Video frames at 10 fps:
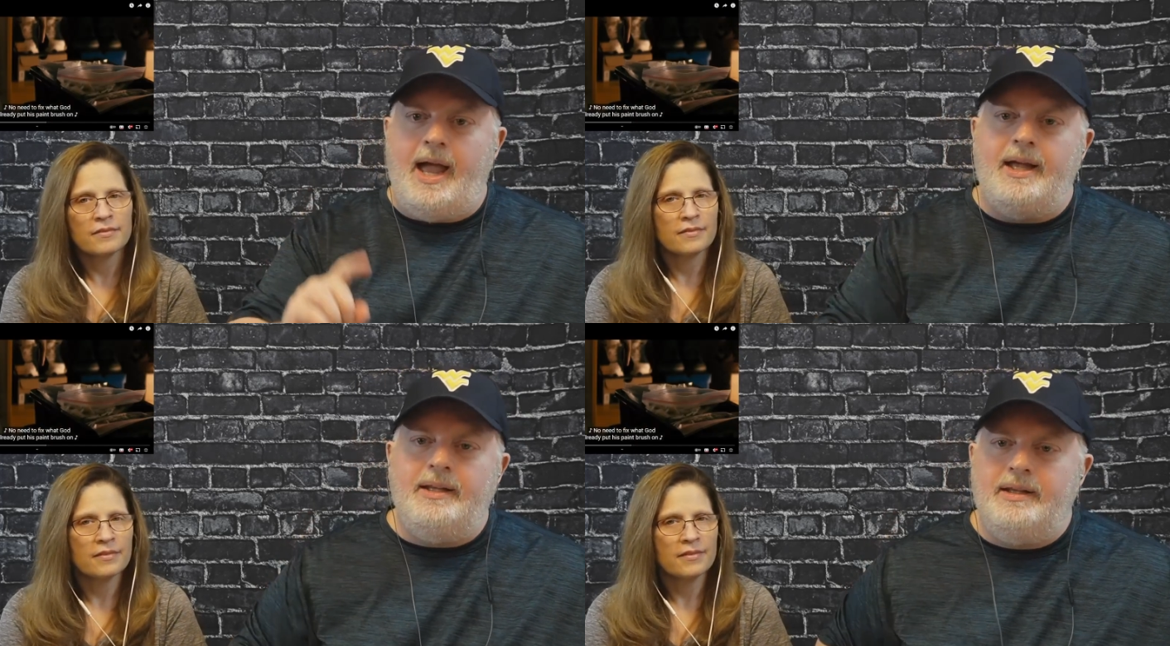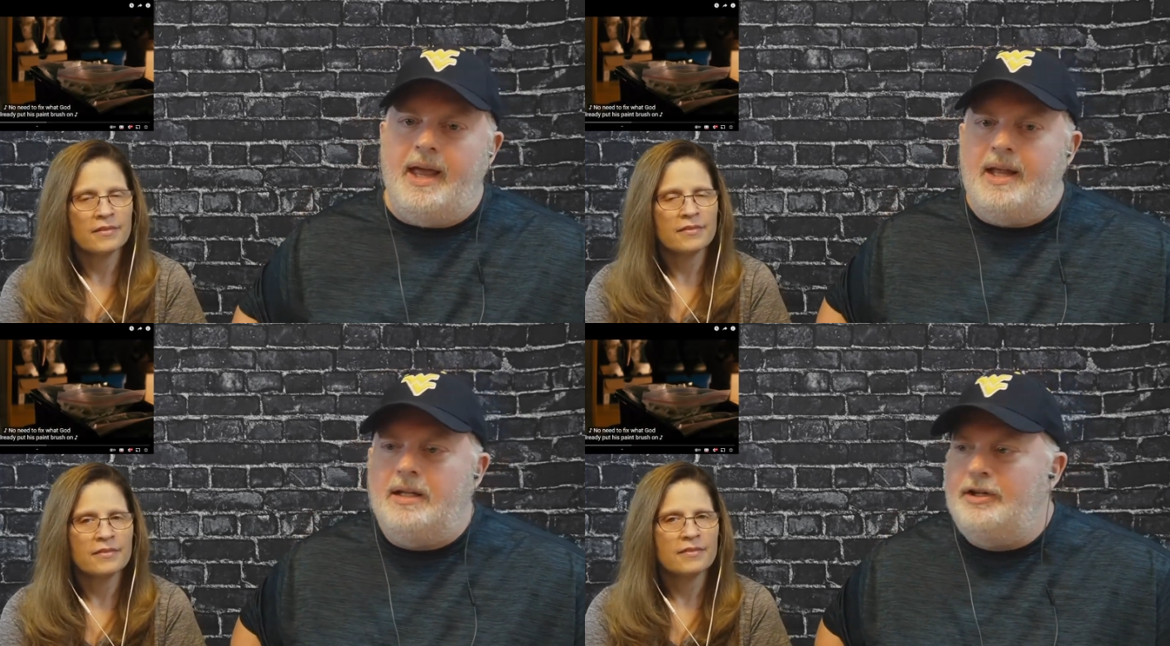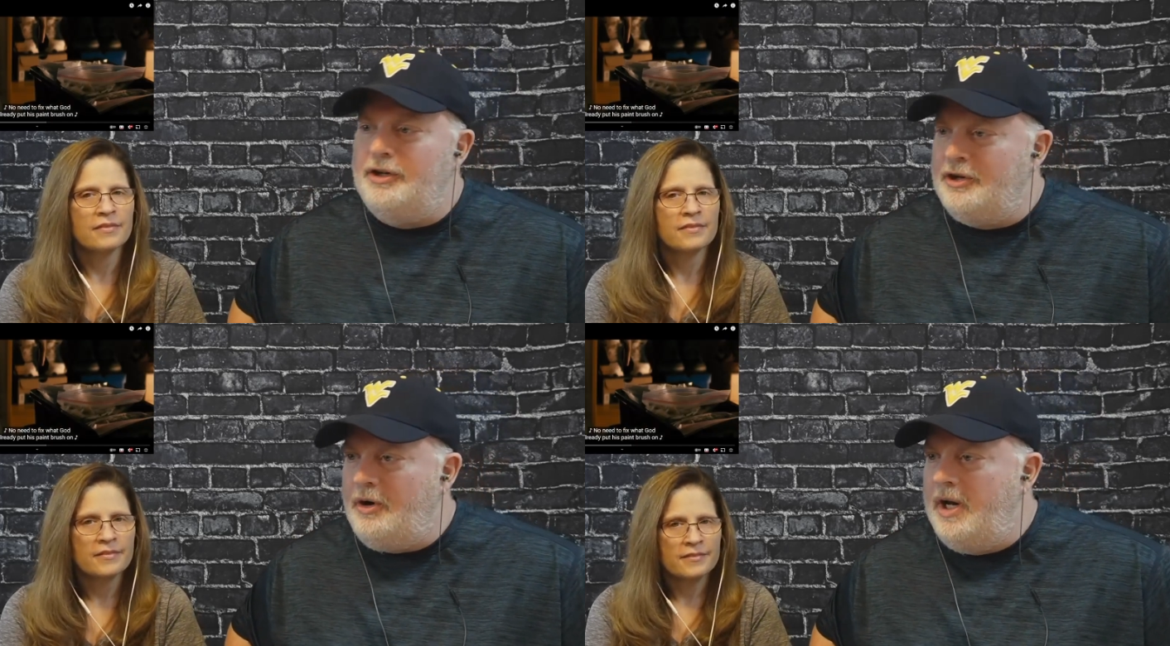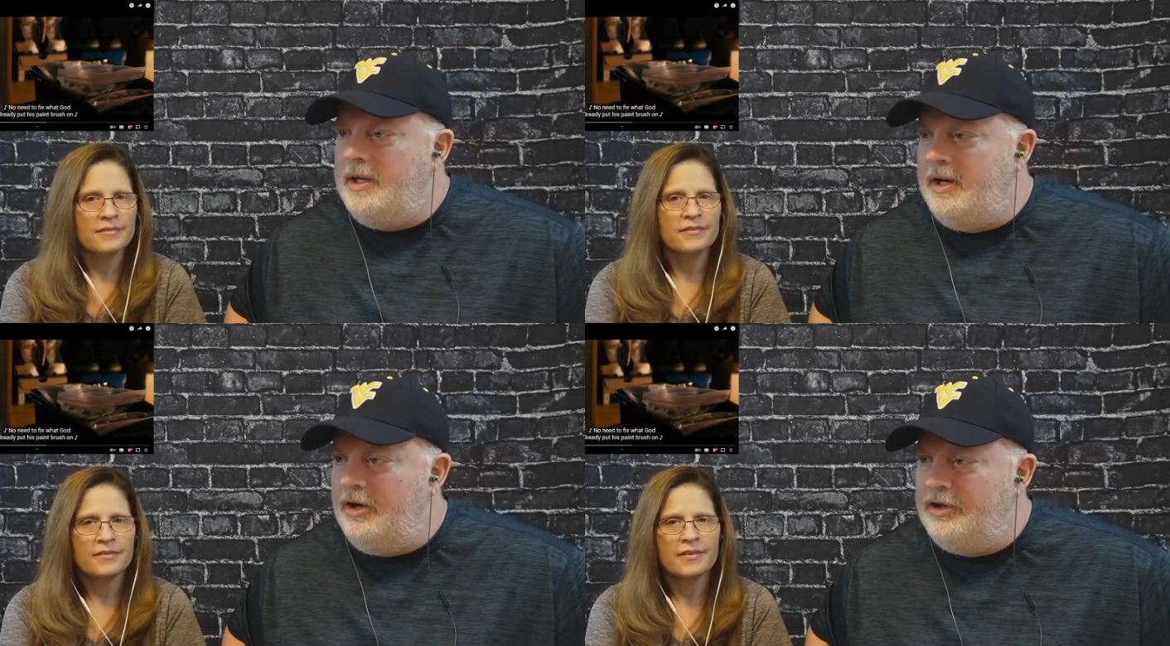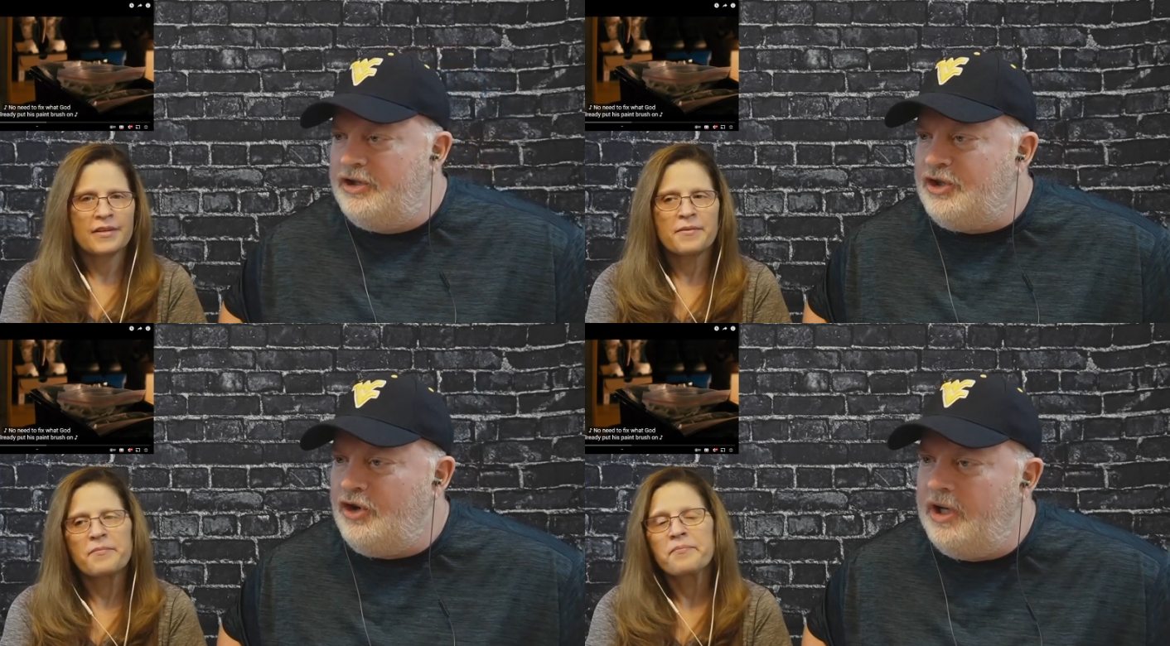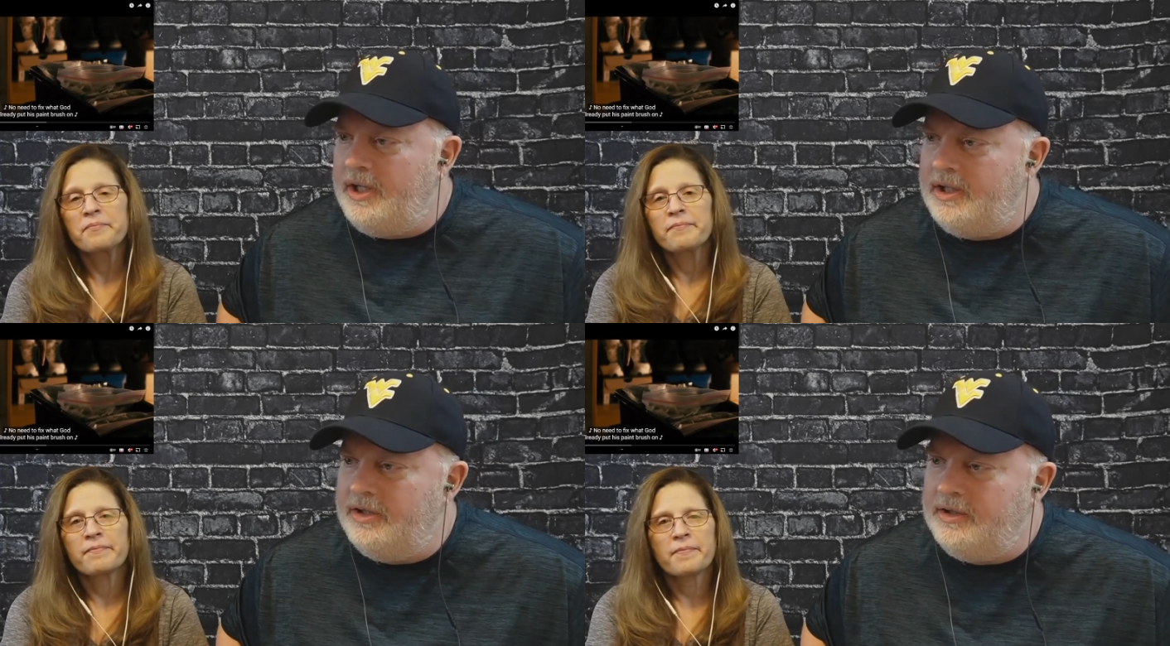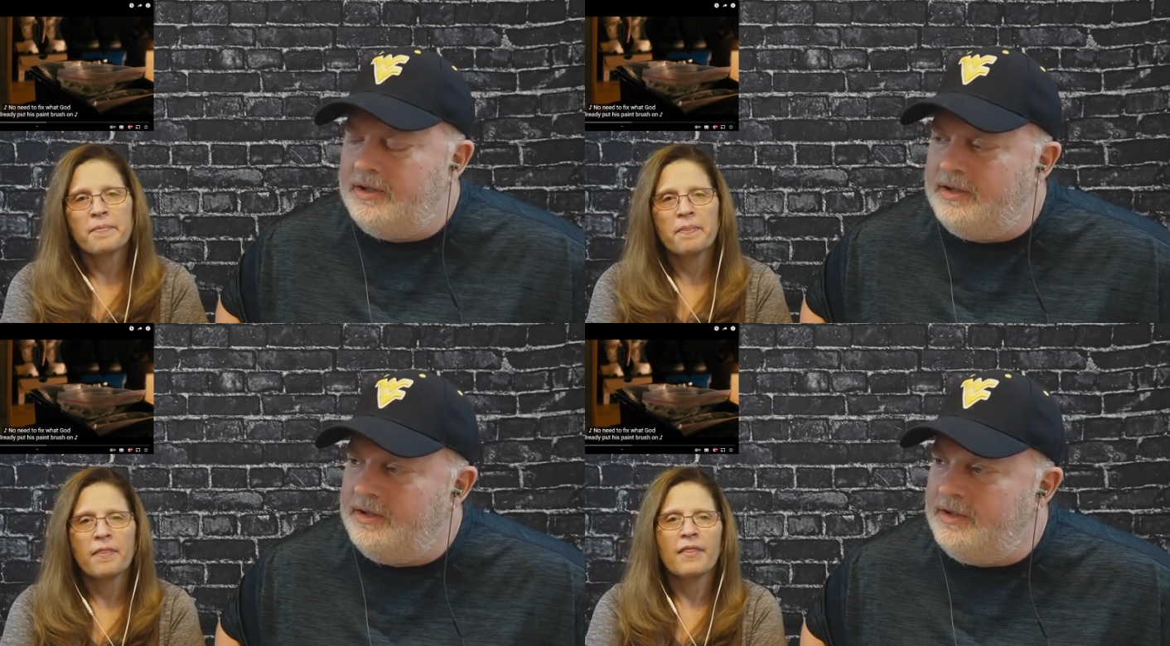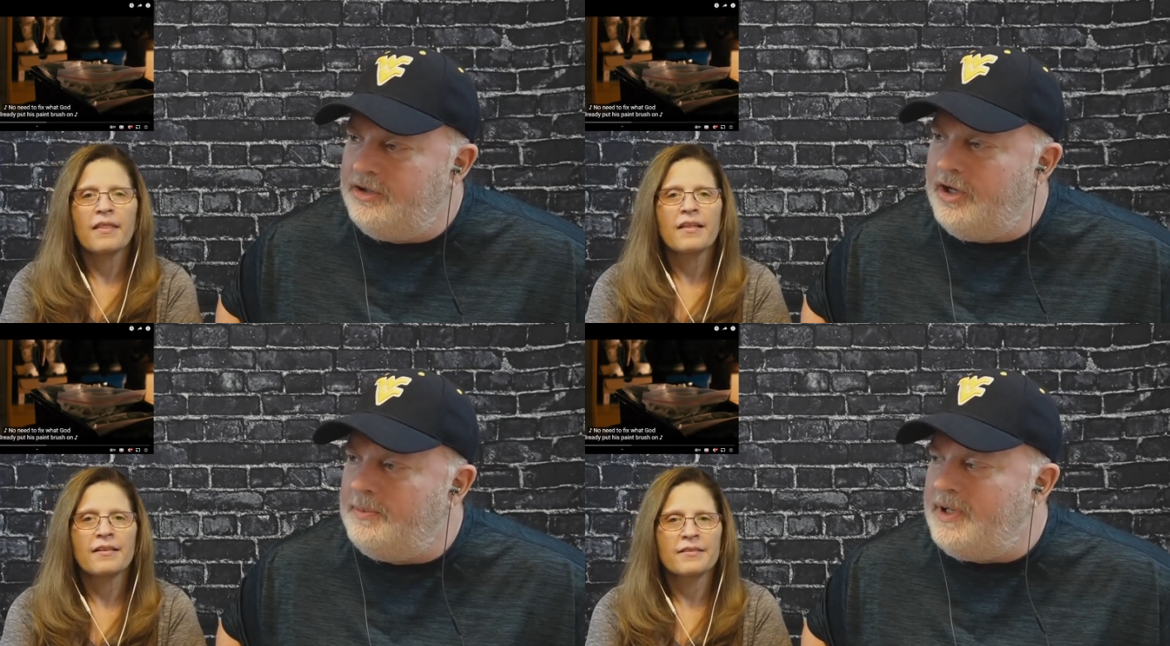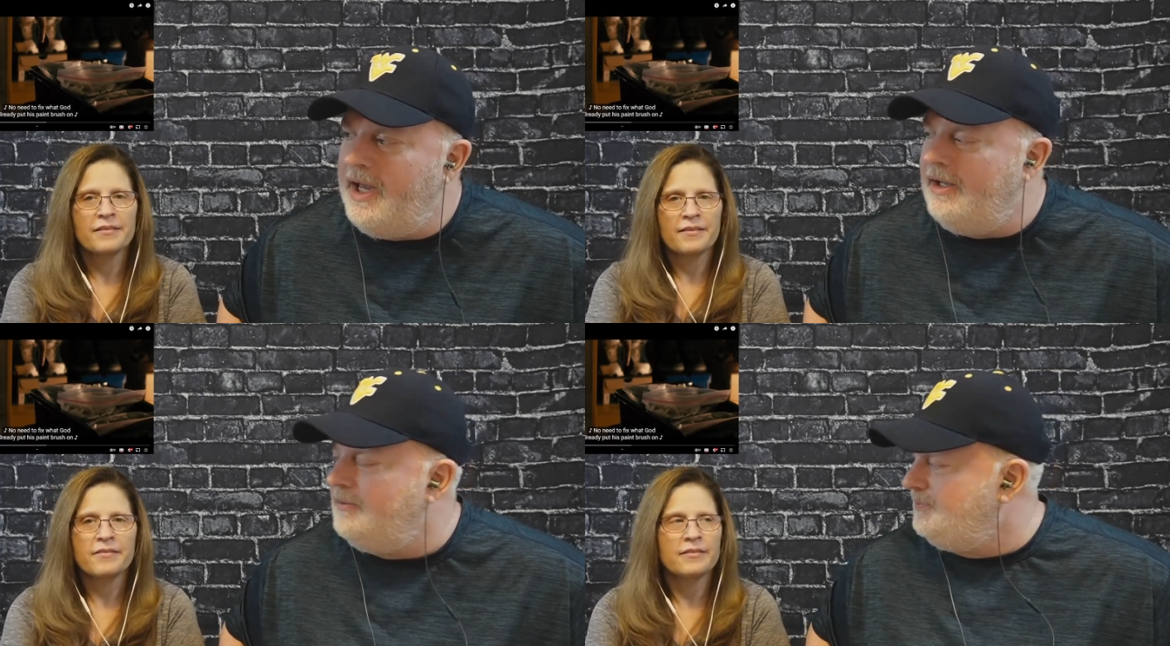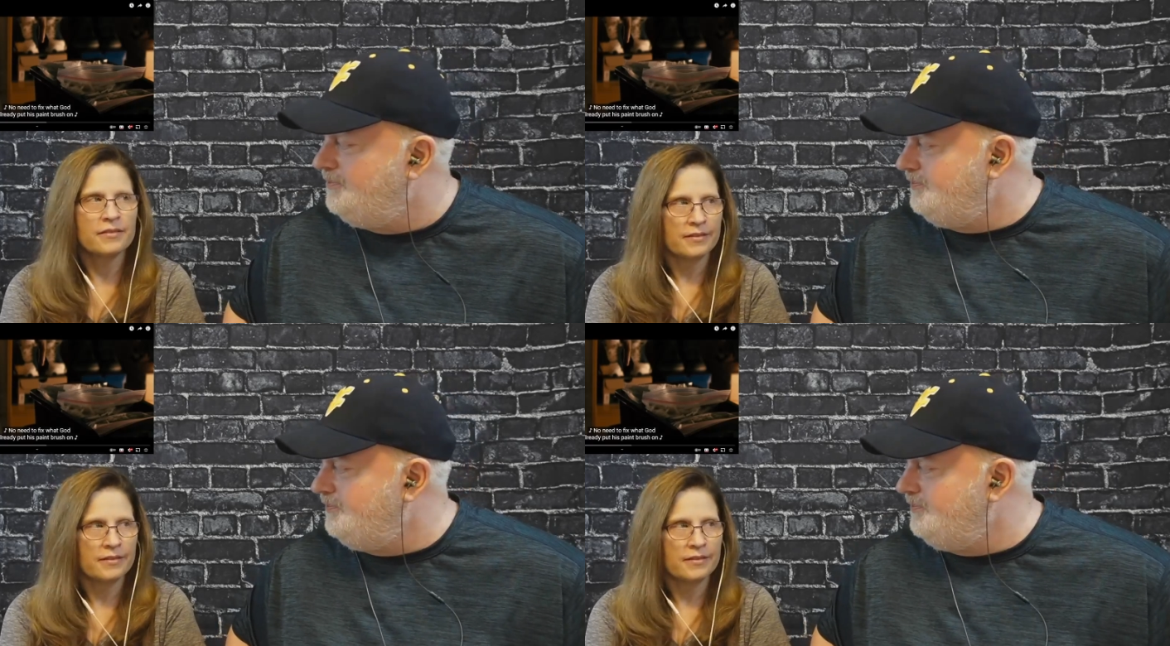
Speaker 1: I, that lyric right there on the screen jumped out.